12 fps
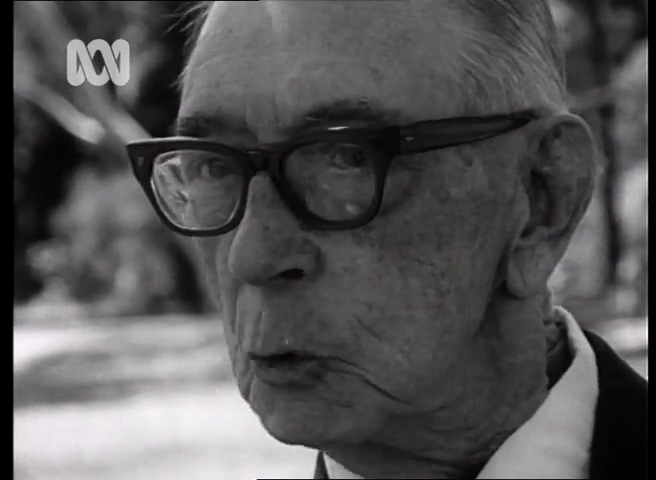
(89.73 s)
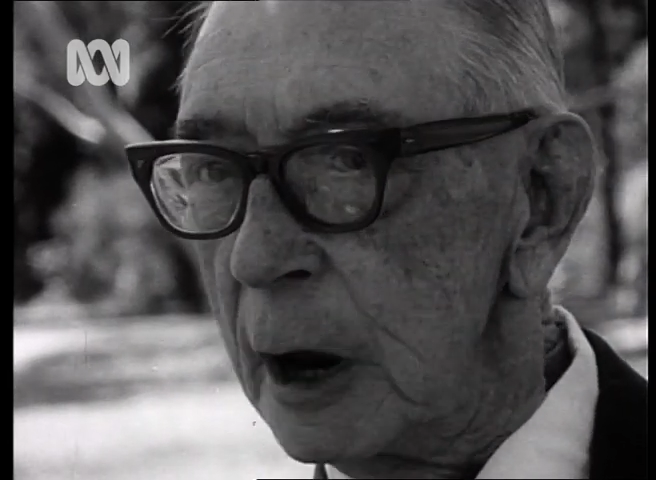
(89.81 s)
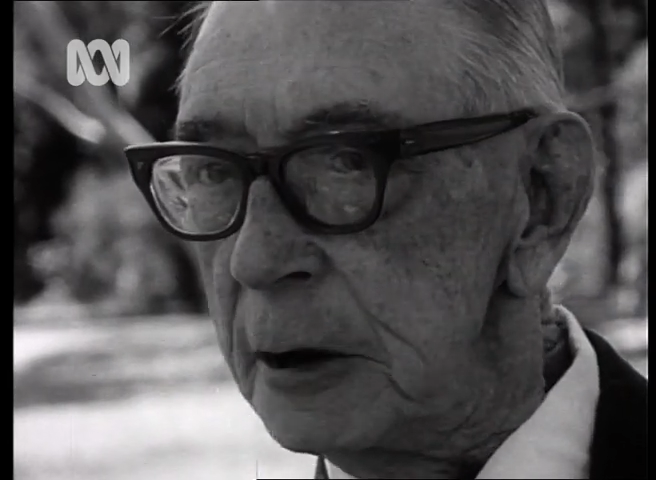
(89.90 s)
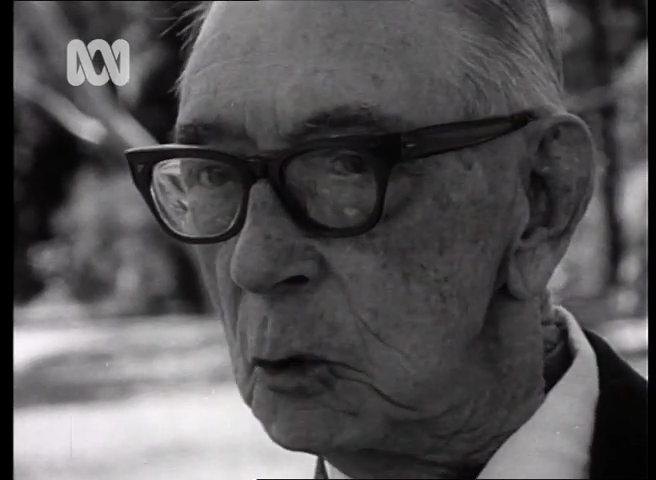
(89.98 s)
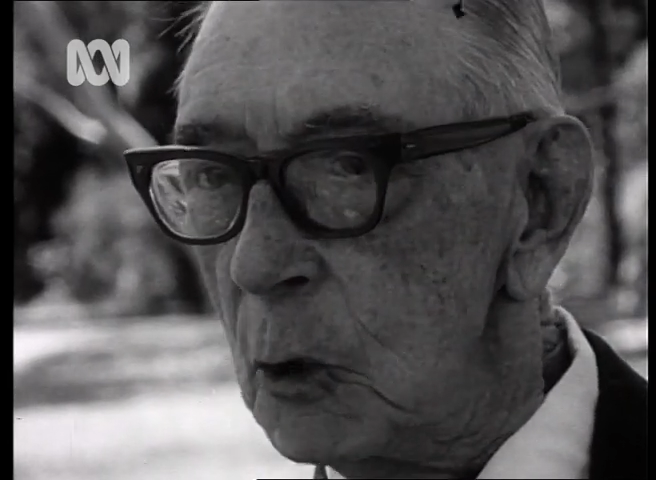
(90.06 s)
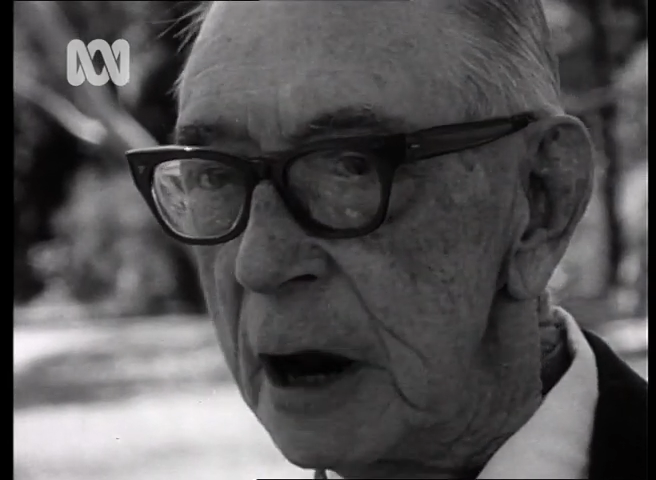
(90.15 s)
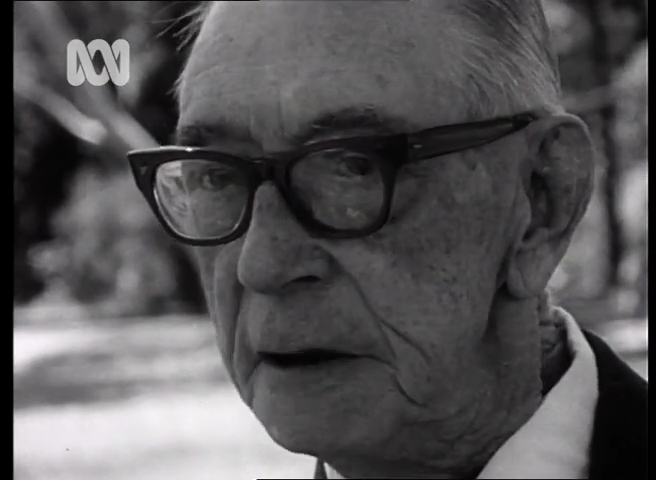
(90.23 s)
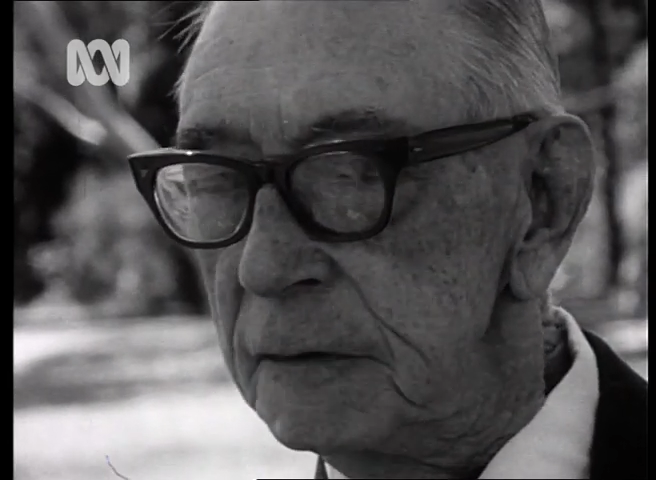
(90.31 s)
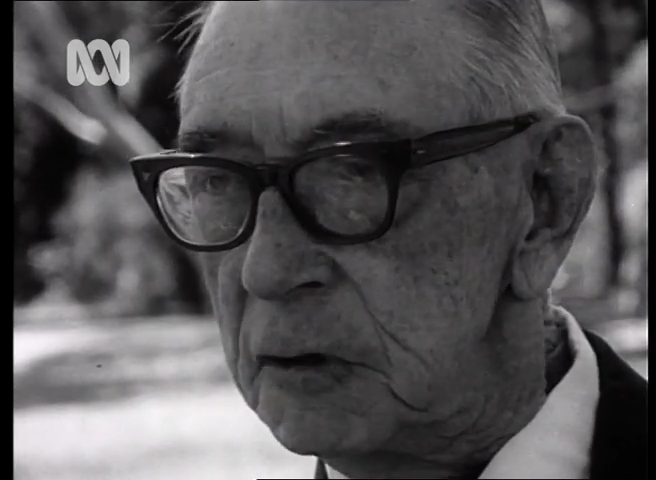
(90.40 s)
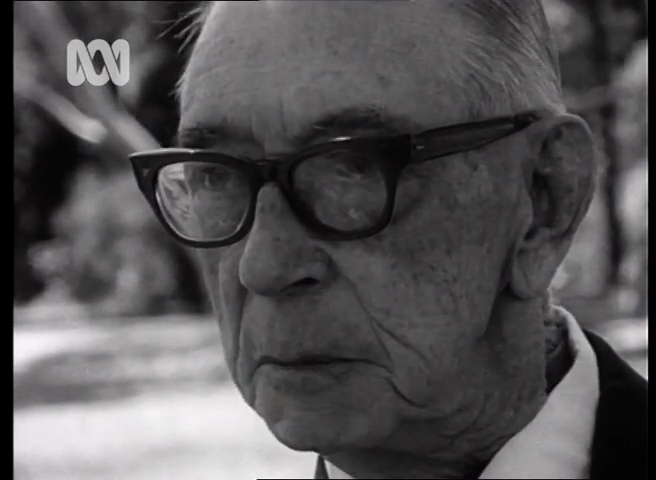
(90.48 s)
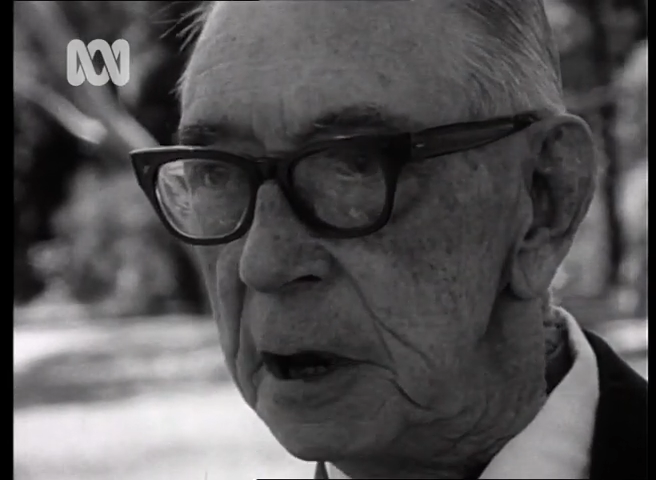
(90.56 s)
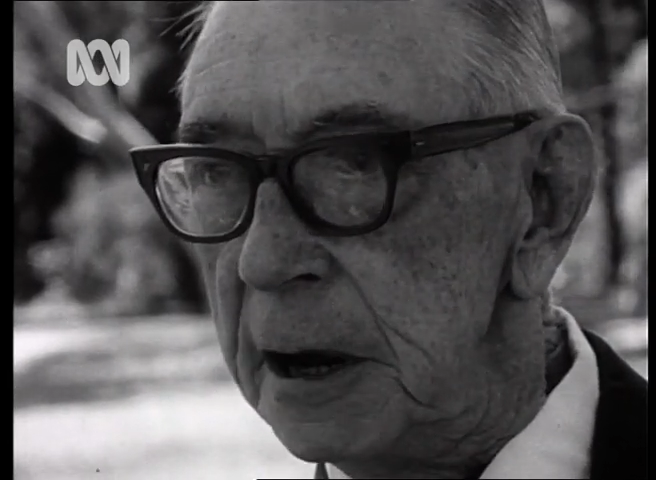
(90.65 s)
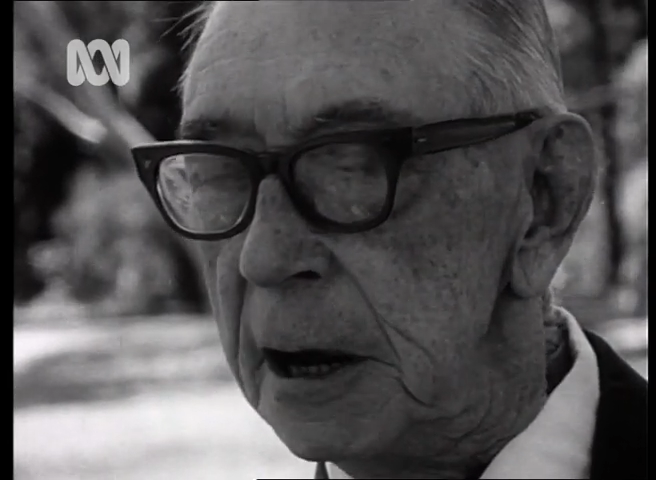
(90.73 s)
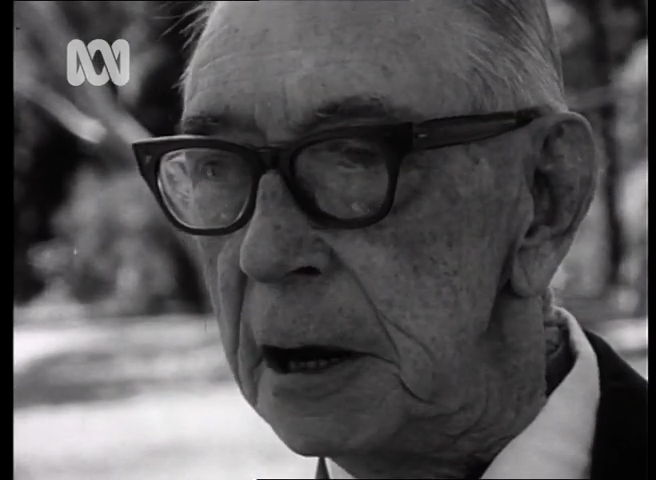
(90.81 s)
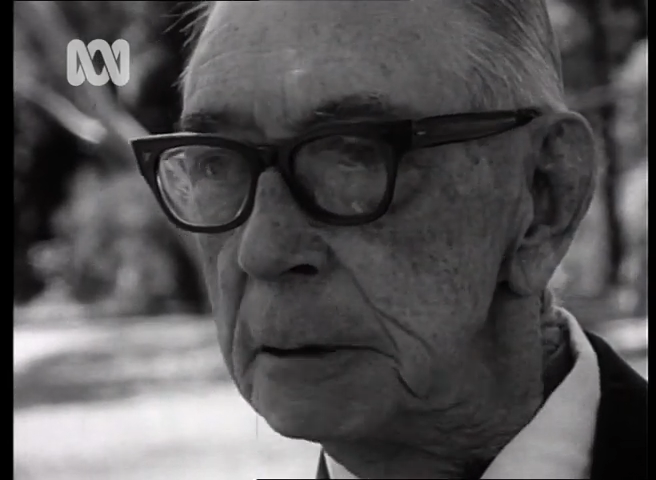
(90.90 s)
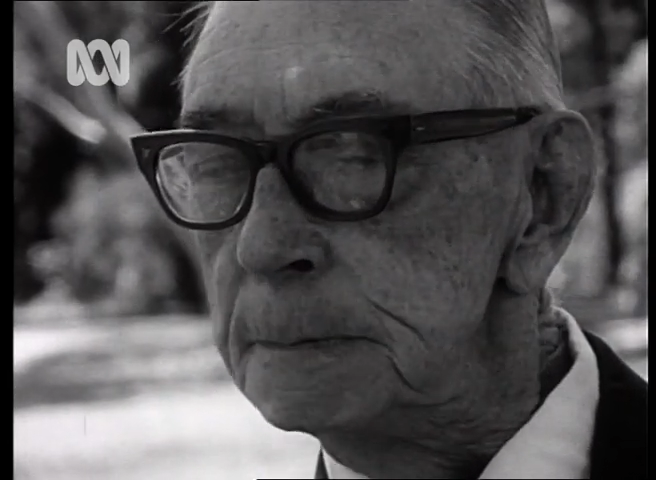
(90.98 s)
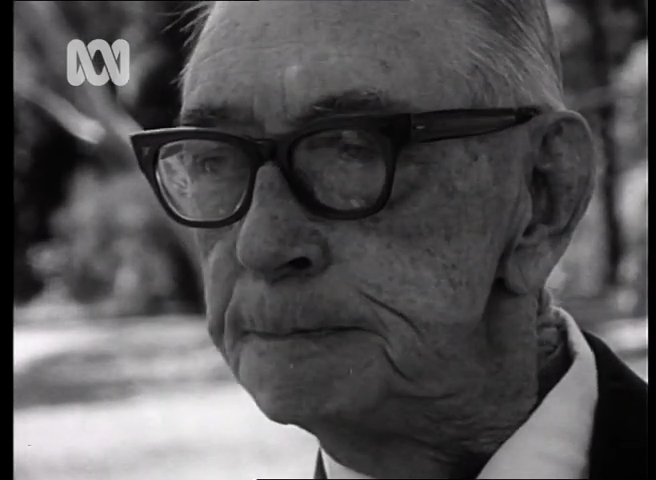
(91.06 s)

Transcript: went away from here,